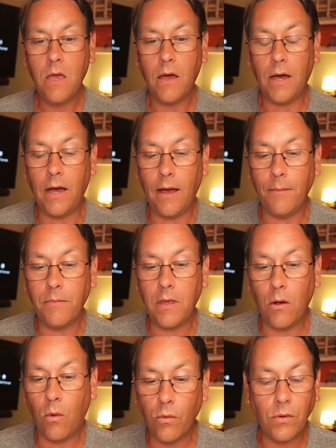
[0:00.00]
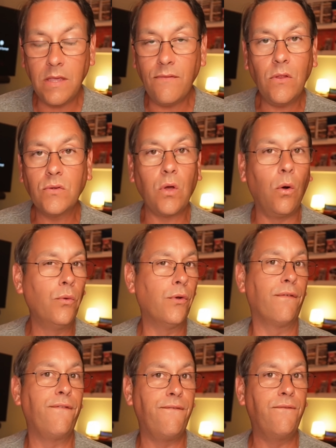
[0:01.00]
Or even those older
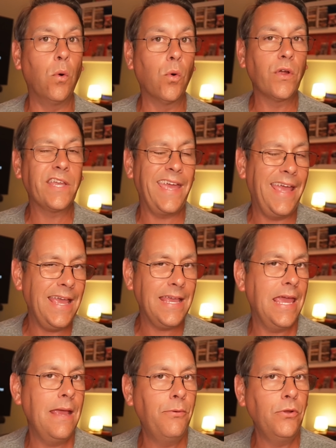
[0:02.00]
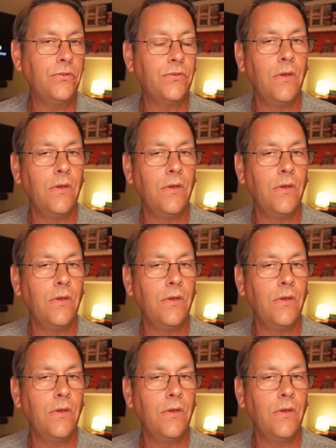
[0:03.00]
4K cables,